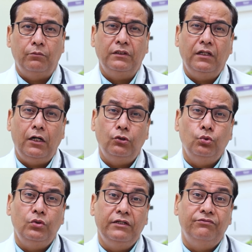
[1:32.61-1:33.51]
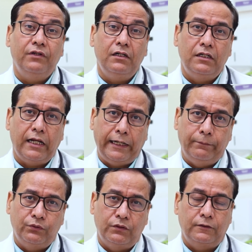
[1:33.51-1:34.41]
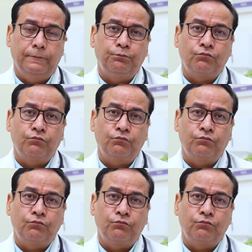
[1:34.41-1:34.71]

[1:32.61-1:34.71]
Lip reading: But there are two different types